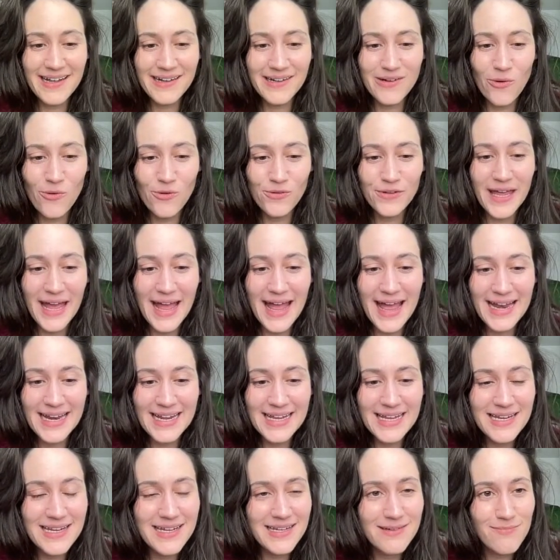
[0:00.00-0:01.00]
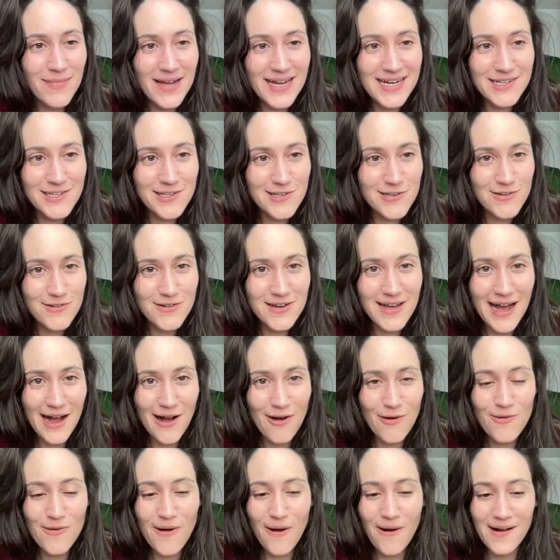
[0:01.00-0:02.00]
gold Any, my dude.
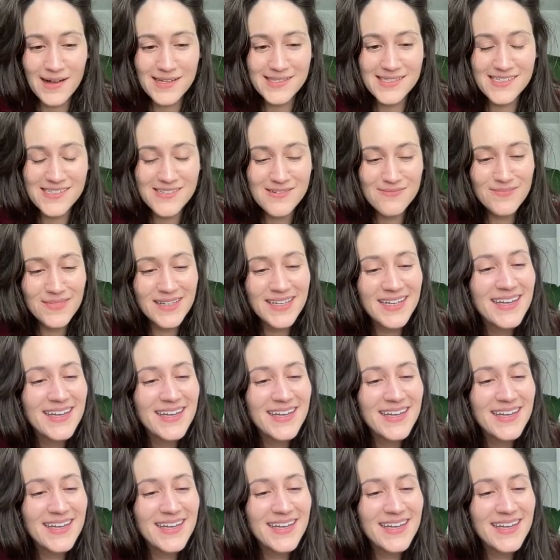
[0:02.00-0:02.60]
How awesome.